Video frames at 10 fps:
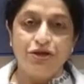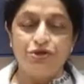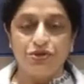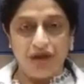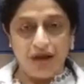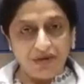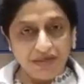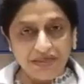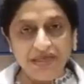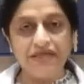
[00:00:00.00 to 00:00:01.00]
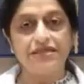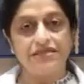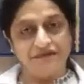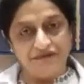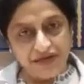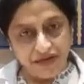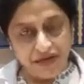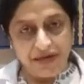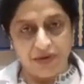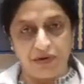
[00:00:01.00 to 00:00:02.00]
So surrogacy is
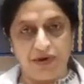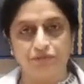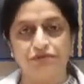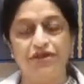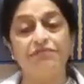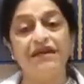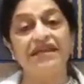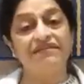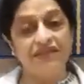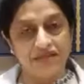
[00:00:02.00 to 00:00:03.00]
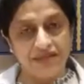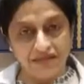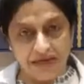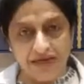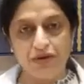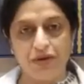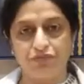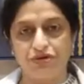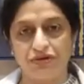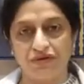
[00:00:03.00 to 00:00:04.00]
definitely a good option, but even this second
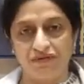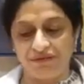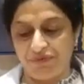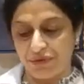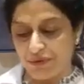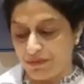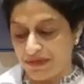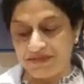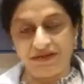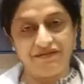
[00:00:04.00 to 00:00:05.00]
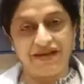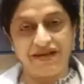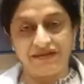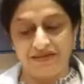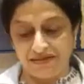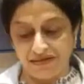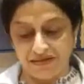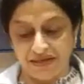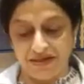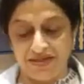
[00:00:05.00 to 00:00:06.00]
option of laparoscopic cervical
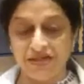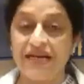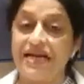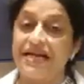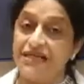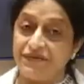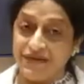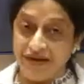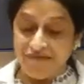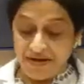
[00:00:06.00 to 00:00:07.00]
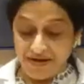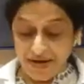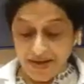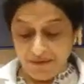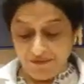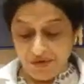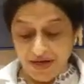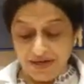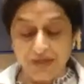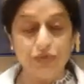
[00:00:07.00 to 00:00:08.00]
cerclage is very, very helpful,
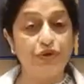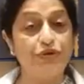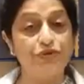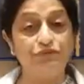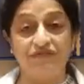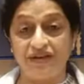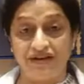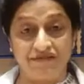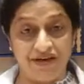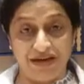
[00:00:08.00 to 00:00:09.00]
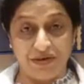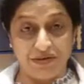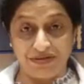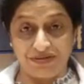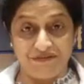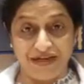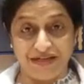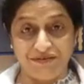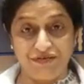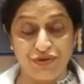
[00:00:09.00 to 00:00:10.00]
and it's going to be very, very cost
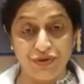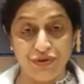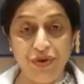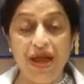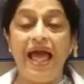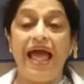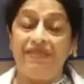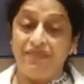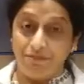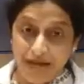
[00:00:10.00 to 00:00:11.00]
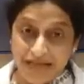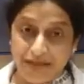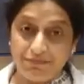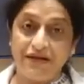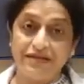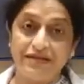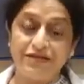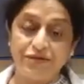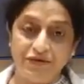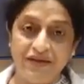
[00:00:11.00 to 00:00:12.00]
effective to you. And the best part
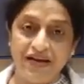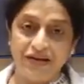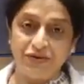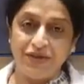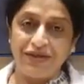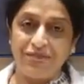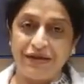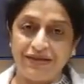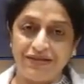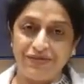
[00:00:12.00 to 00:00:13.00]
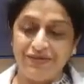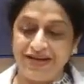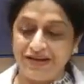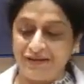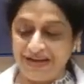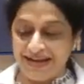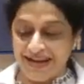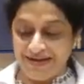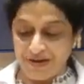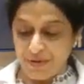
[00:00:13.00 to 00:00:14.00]
is you will enjoy the motherhood and you will
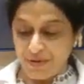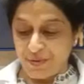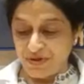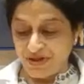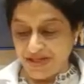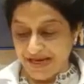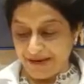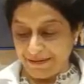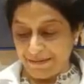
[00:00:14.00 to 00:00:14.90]
carry your own child.